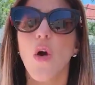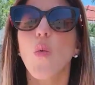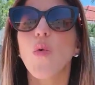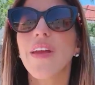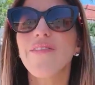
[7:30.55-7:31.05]

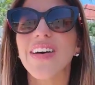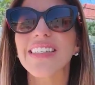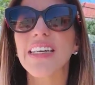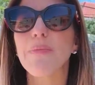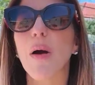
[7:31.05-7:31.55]
We
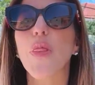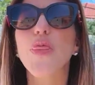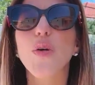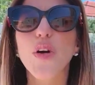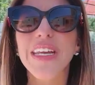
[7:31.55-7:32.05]
invested about
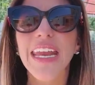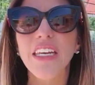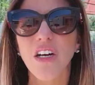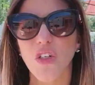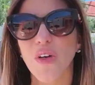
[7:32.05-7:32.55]

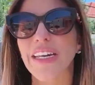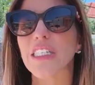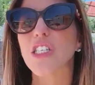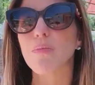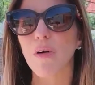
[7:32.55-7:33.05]
$3,800
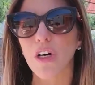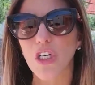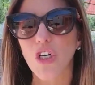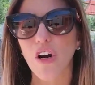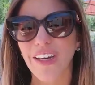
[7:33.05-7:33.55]
in smart
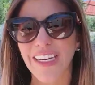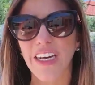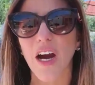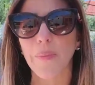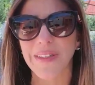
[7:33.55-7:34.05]

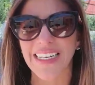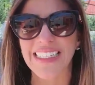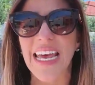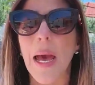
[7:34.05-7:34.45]
targeted updates,